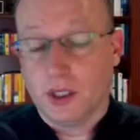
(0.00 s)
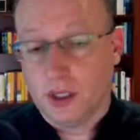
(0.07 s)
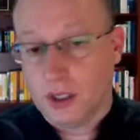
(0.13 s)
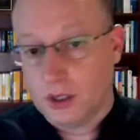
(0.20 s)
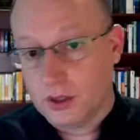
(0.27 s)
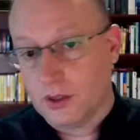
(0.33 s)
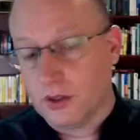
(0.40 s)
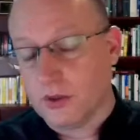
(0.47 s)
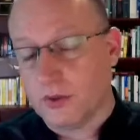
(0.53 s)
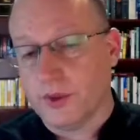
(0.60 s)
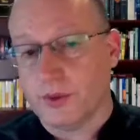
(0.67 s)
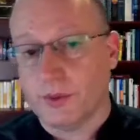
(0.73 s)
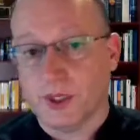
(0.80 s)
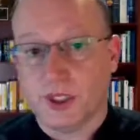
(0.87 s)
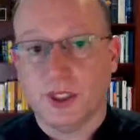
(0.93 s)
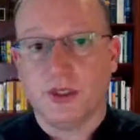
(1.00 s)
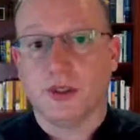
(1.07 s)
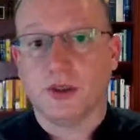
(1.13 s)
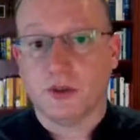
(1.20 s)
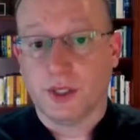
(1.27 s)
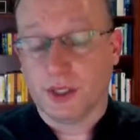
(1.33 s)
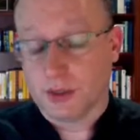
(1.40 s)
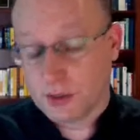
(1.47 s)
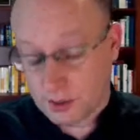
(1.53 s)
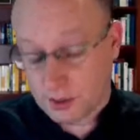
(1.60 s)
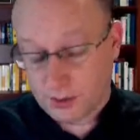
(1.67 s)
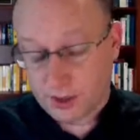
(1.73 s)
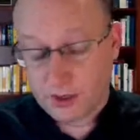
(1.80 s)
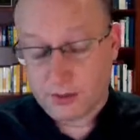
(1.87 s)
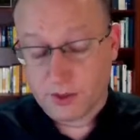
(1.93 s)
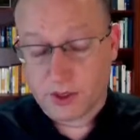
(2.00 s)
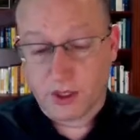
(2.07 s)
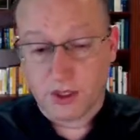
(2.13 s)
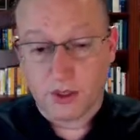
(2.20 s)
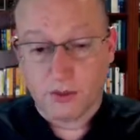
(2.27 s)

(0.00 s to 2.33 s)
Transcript: along with machine learning, sometimes